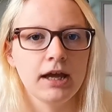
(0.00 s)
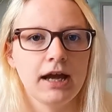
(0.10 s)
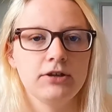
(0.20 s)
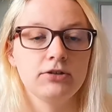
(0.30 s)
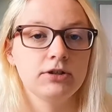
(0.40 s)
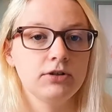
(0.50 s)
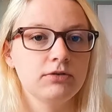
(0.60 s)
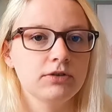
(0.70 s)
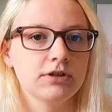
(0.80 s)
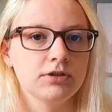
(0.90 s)
and you can
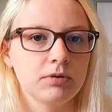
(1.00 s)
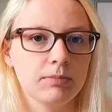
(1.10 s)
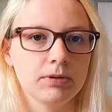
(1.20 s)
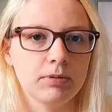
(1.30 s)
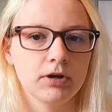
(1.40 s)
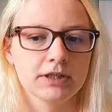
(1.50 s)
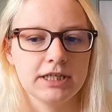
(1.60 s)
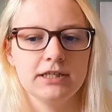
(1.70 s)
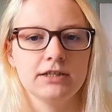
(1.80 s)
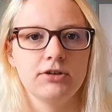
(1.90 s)
also swap your
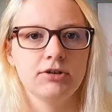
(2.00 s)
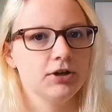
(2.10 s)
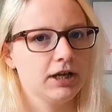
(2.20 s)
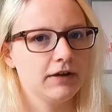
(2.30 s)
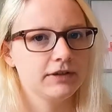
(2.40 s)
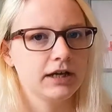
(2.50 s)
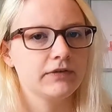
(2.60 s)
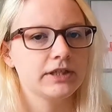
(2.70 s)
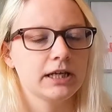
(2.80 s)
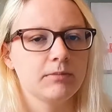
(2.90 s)
boxes so you don't have to have
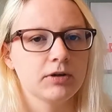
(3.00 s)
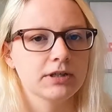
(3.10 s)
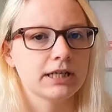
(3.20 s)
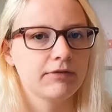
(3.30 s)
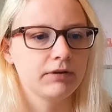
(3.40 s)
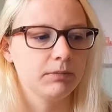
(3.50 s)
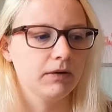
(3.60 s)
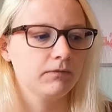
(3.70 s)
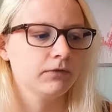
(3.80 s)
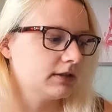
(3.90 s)
the same box every month.